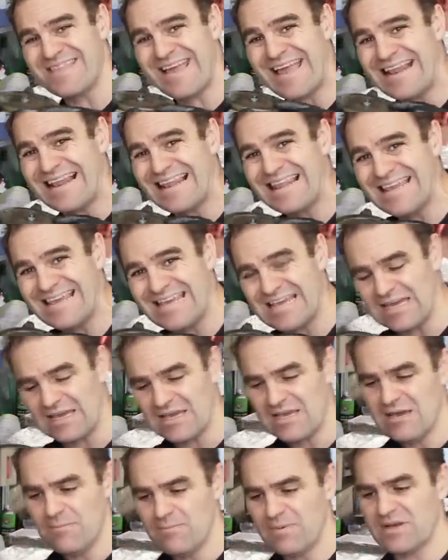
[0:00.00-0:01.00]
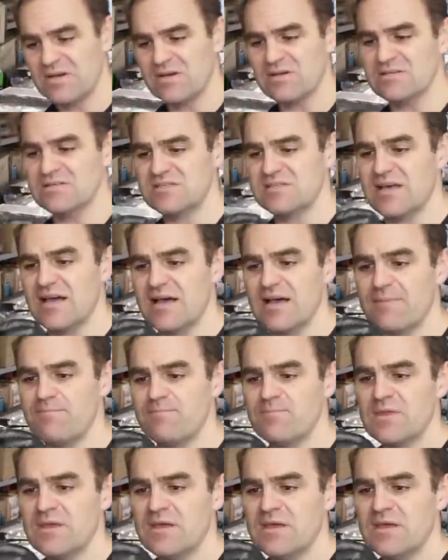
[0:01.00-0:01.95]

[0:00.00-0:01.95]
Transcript: they leak, because on